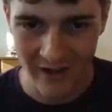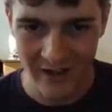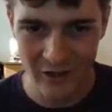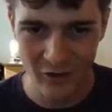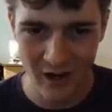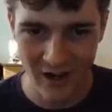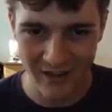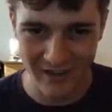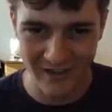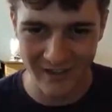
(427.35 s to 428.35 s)

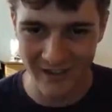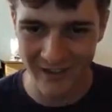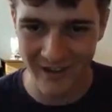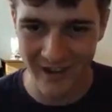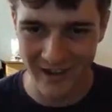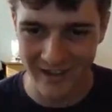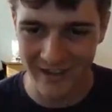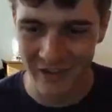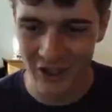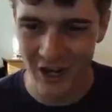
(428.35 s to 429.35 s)
E-Drags, yes,
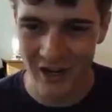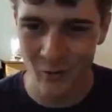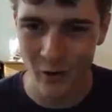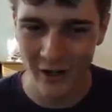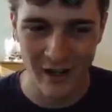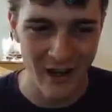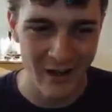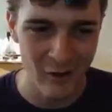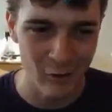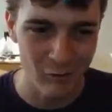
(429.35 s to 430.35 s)
the chain went kind
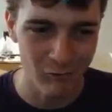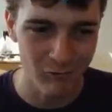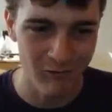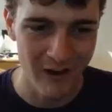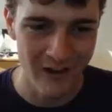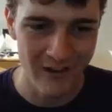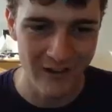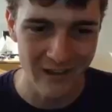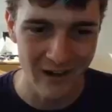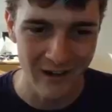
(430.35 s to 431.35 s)
of
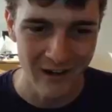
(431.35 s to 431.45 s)
crazy there.